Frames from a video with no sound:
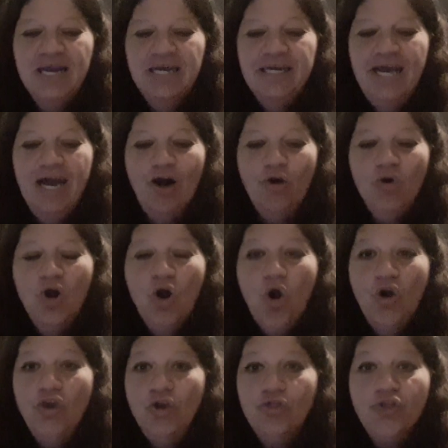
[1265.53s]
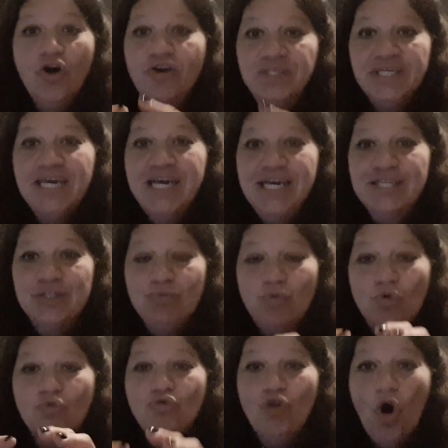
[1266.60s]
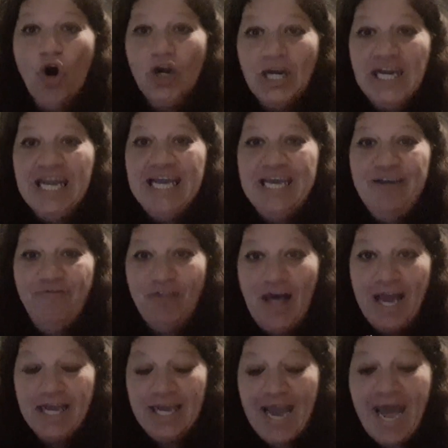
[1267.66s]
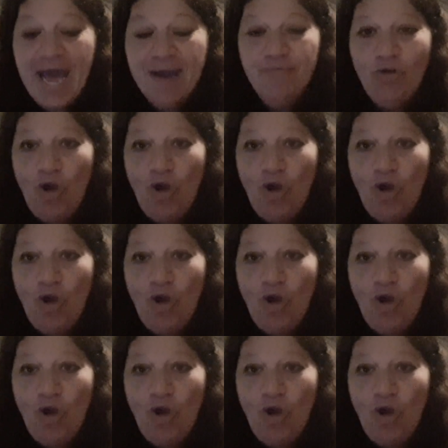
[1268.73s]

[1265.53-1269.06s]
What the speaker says: Now, those kids will not leave that camp.